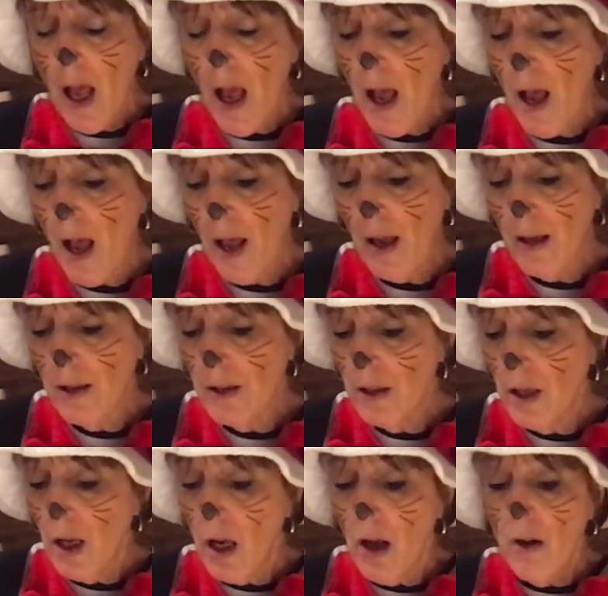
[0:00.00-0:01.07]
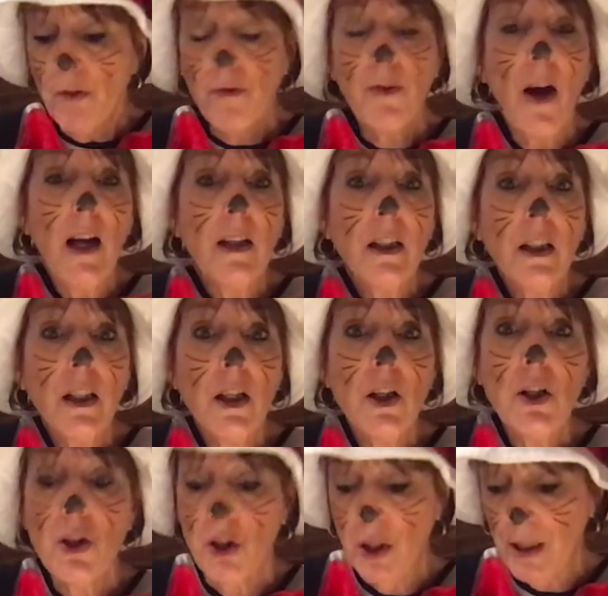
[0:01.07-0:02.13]
And finally,
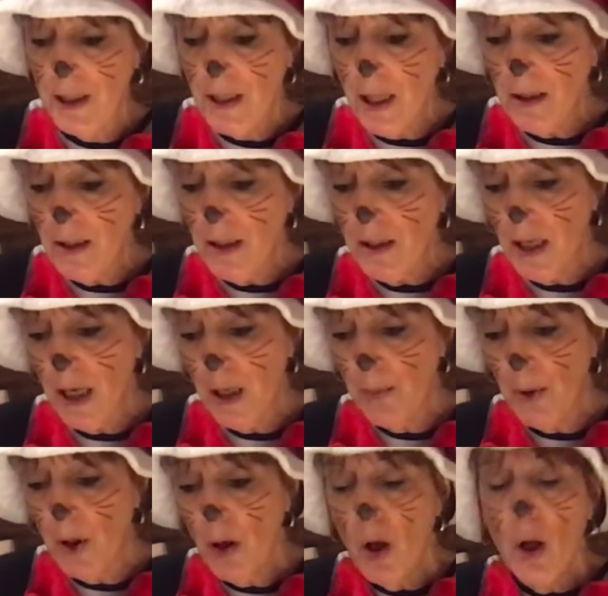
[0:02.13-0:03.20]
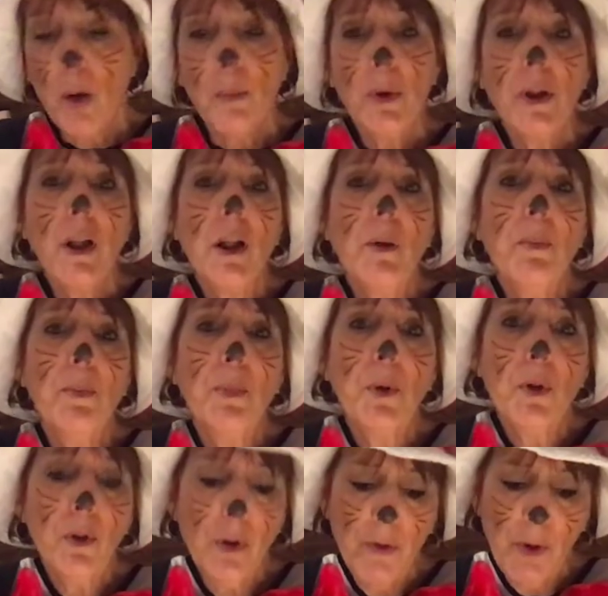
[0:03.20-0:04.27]
she set the table, putting a
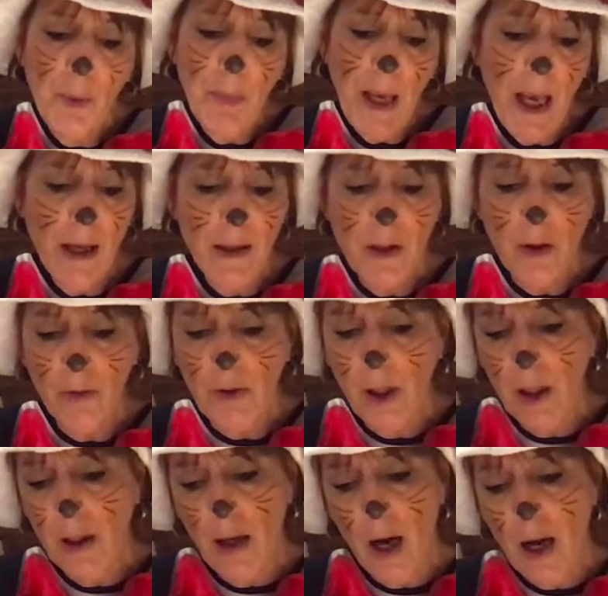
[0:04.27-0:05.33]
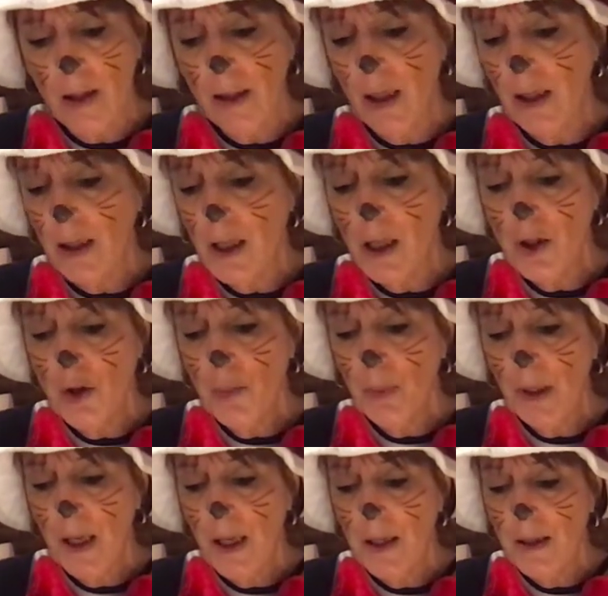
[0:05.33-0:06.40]
beautiful Passover Haggadah at each
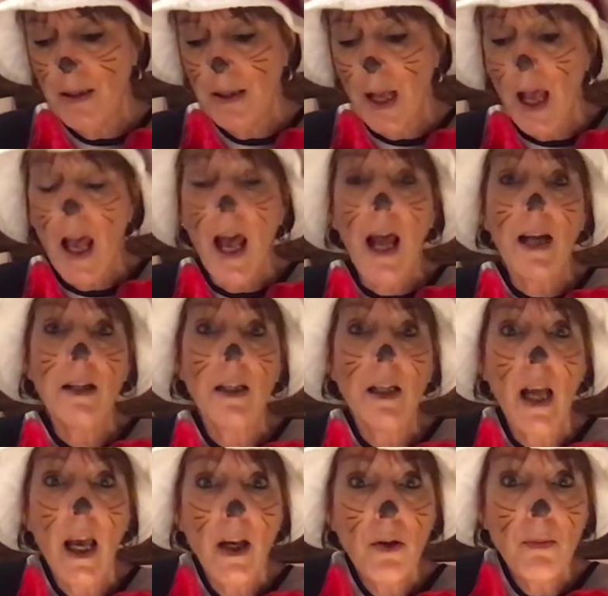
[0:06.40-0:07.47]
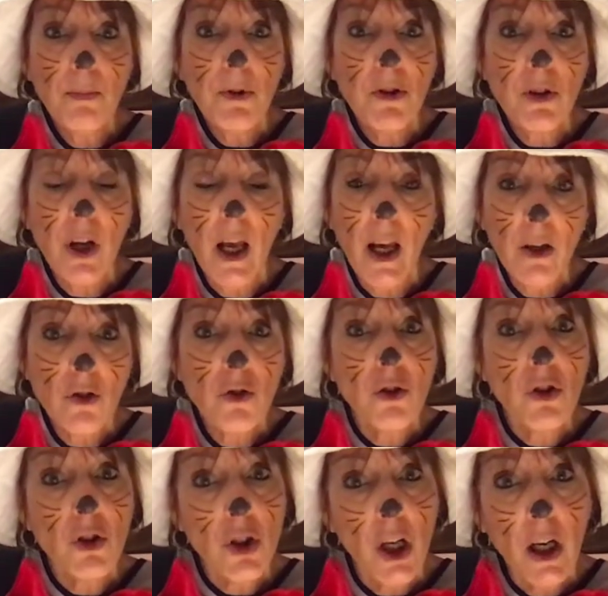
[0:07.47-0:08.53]
place and an extra
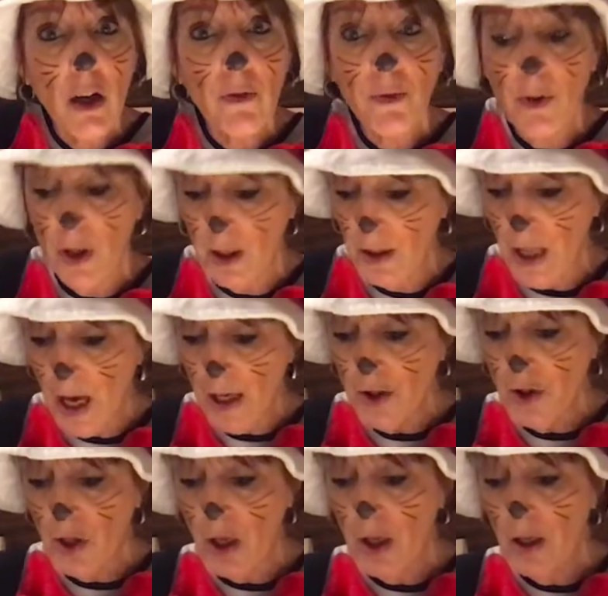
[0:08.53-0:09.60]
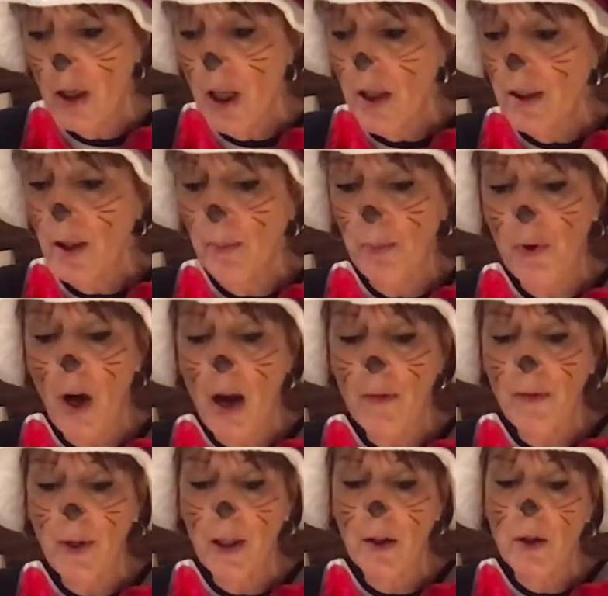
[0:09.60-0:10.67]
chair for Elijah, the
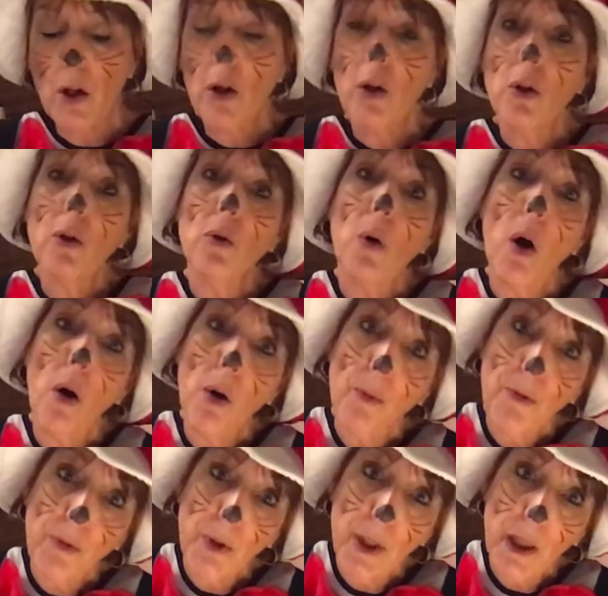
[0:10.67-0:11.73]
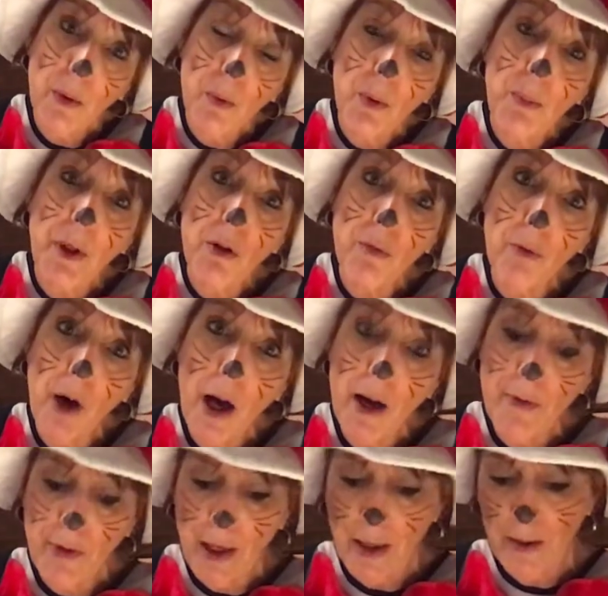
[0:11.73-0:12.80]
prophet, who hopefully will be
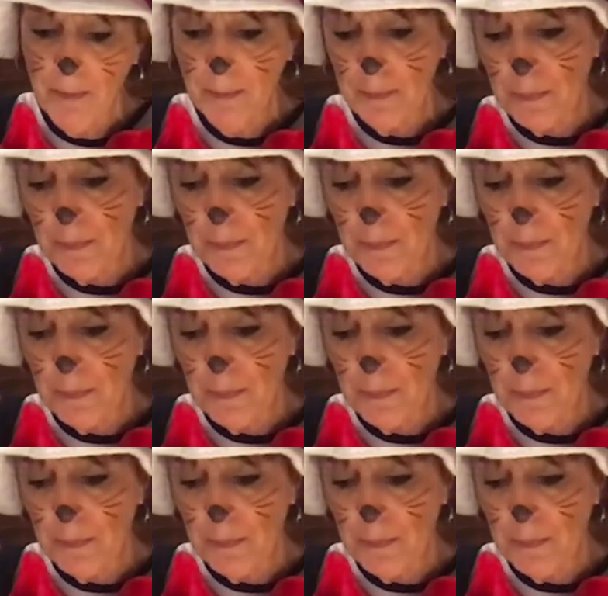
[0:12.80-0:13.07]
arriving.